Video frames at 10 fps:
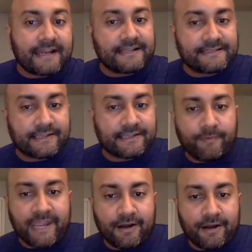a secure
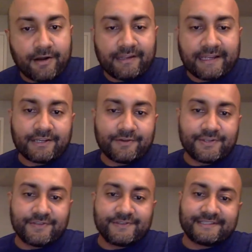manner. Like
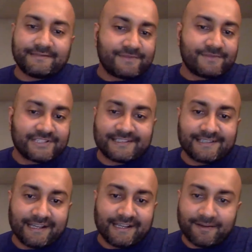don't use just
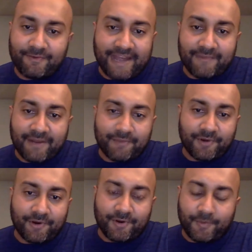random
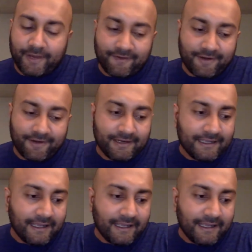number or whatever,